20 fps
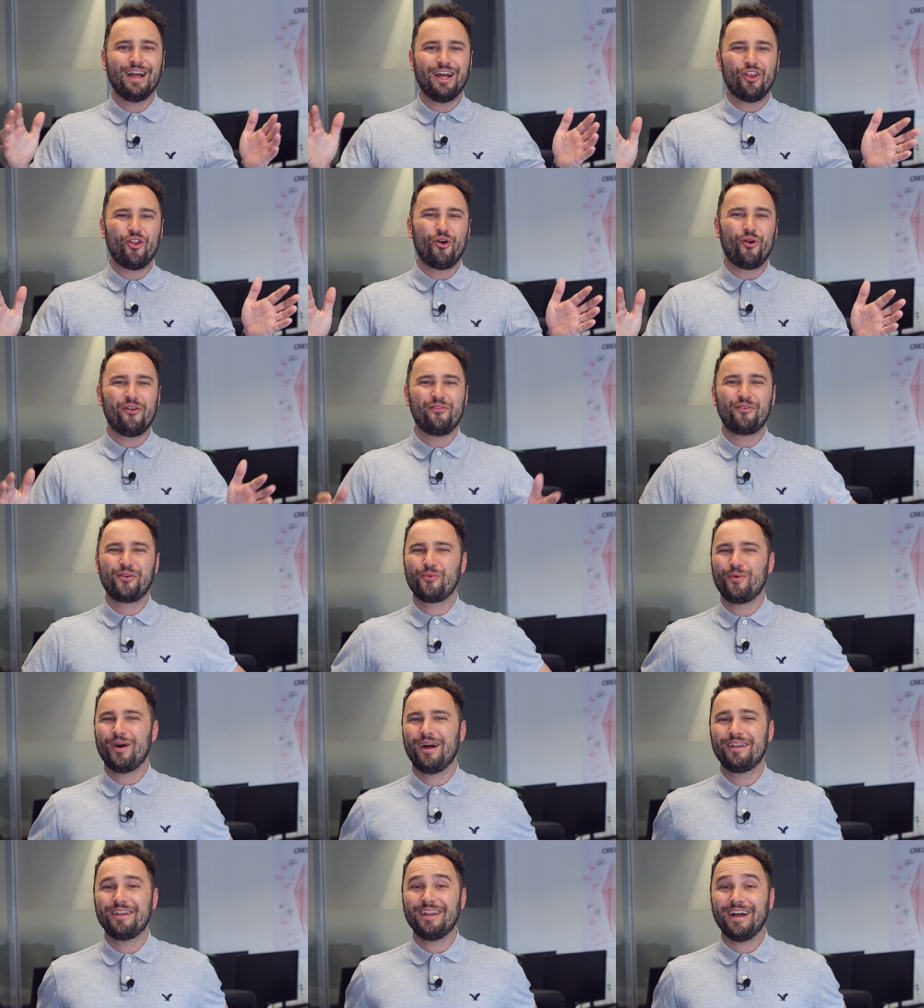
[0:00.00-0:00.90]
Hello
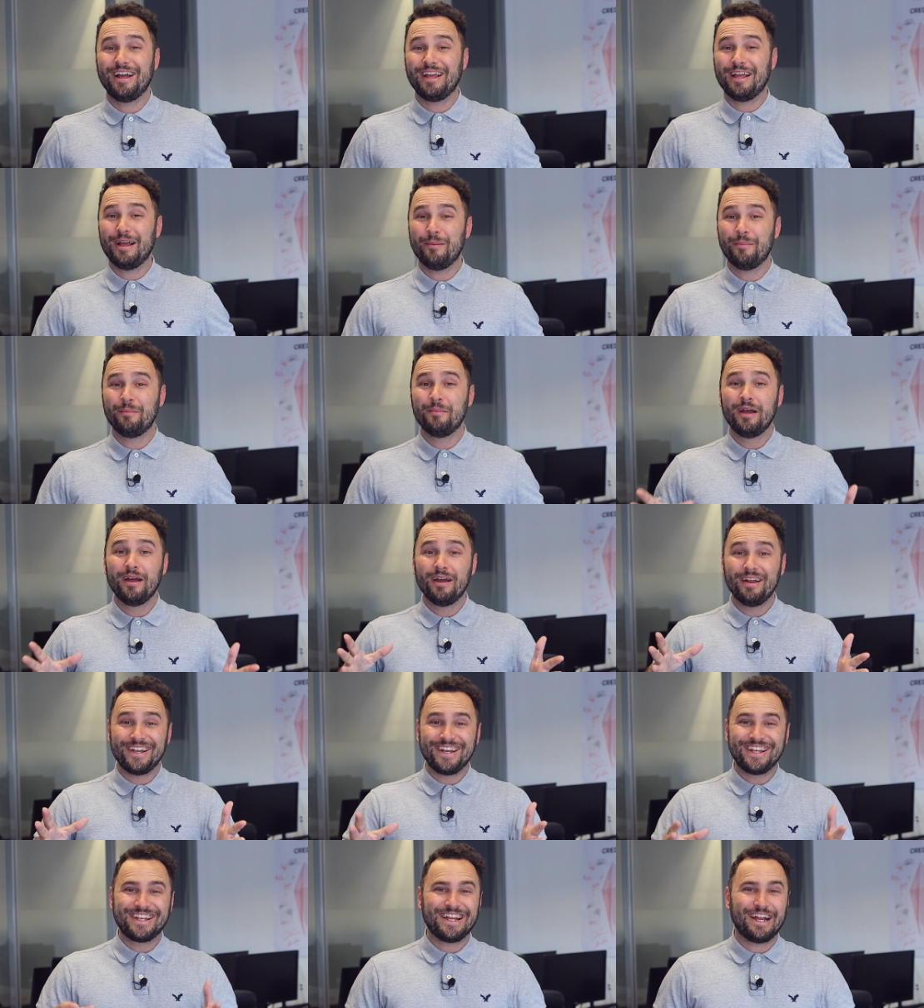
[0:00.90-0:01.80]
everyone, I am
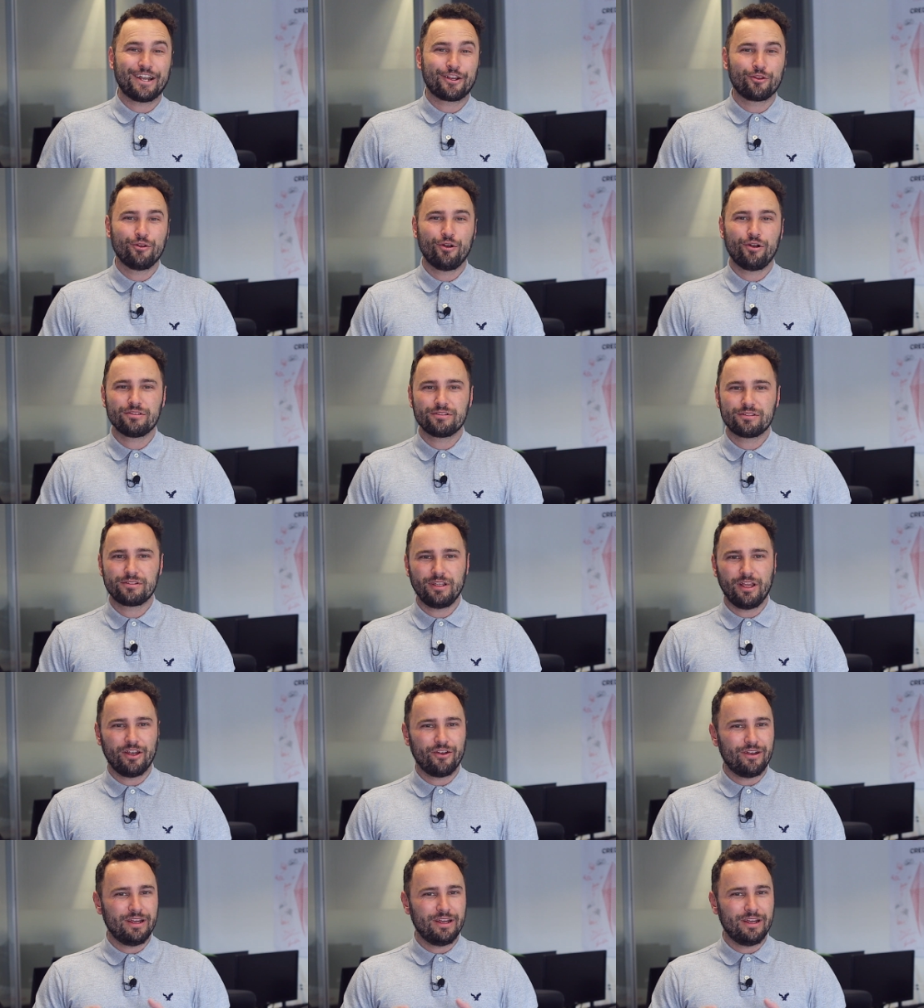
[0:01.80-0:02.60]
Riccardo Osti.